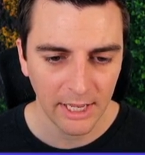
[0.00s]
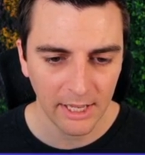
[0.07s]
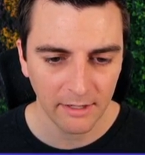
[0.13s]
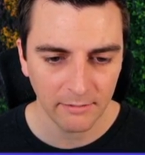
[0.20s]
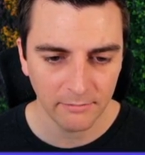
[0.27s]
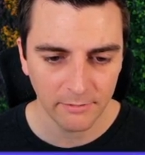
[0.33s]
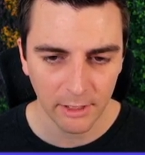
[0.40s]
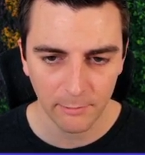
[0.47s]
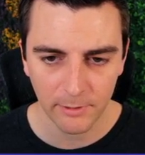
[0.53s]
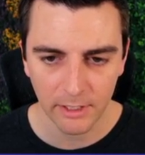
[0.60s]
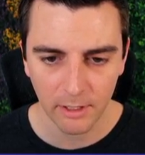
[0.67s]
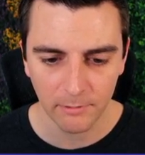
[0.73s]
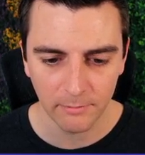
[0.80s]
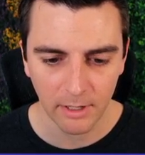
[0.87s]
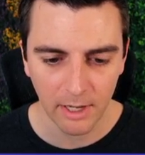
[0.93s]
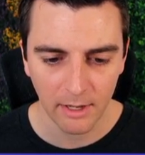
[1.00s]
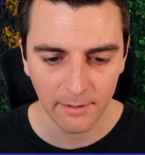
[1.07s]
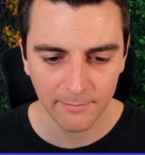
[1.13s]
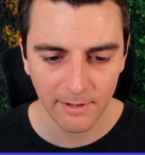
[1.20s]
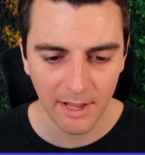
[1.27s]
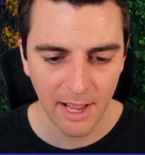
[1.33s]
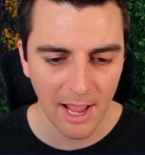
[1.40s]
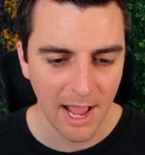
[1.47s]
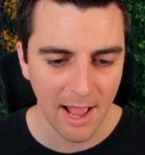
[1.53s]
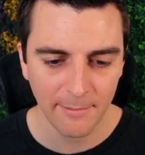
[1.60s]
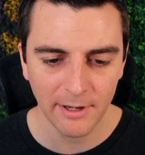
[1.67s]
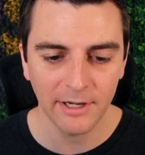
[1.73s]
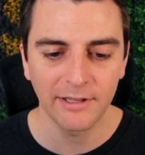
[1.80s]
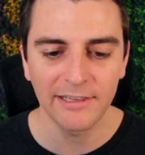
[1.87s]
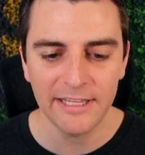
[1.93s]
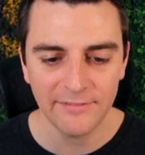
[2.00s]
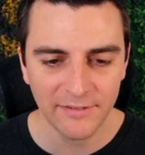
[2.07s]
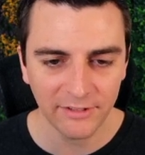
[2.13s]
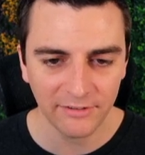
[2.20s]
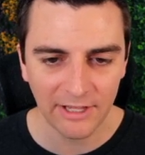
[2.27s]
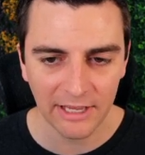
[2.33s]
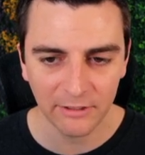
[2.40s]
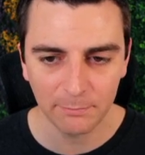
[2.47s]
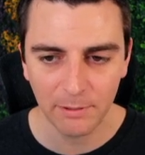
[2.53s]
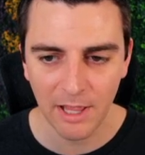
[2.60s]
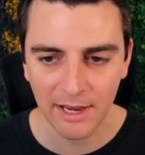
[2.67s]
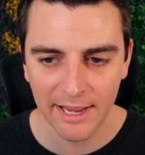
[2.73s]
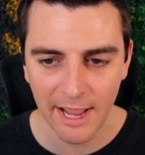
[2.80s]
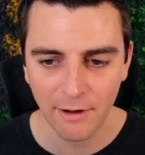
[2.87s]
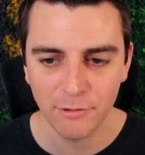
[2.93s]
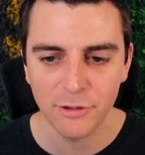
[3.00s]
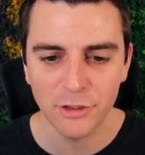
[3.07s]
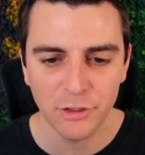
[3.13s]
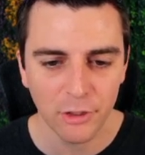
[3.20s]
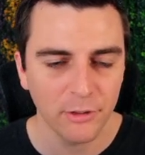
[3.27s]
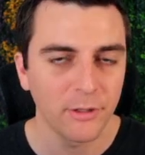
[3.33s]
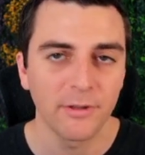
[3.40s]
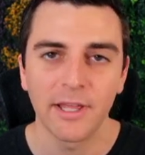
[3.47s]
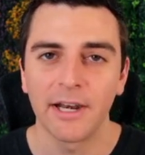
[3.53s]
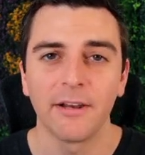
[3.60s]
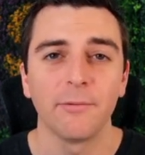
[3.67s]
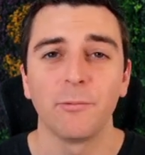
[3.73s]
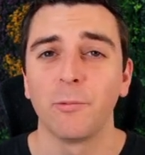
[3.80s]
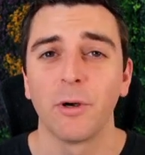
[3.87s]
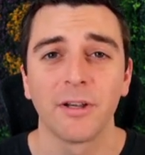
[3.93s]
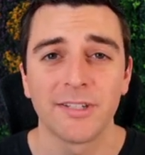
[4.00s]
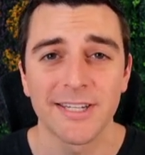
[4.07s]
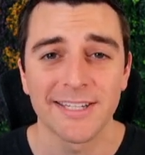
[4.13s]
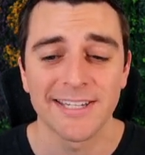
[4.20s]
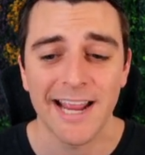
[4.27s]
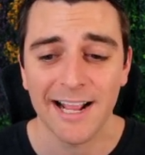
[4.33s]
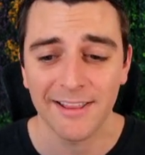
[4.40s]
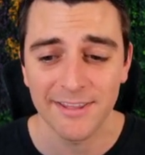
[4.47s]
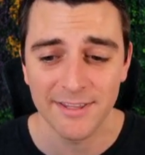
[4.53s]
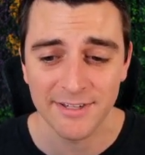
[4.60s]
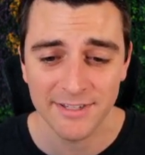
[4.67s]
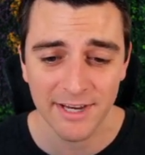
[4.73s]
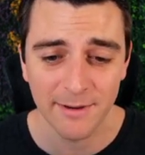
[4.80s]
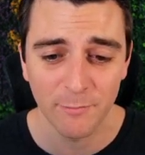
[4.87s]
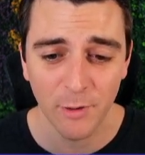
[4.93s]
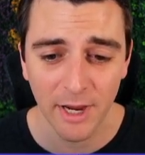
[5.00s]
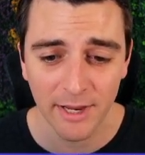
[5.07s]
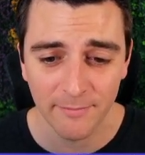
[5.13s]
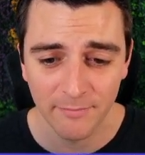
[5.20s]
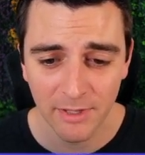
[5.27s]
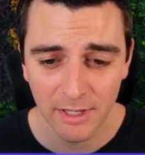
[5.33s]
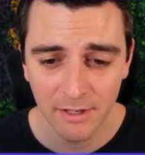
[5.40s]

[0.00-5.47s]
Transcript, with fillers: And there we go. Uh, I'm going to leave this text block out and show you that it works exactly the same way.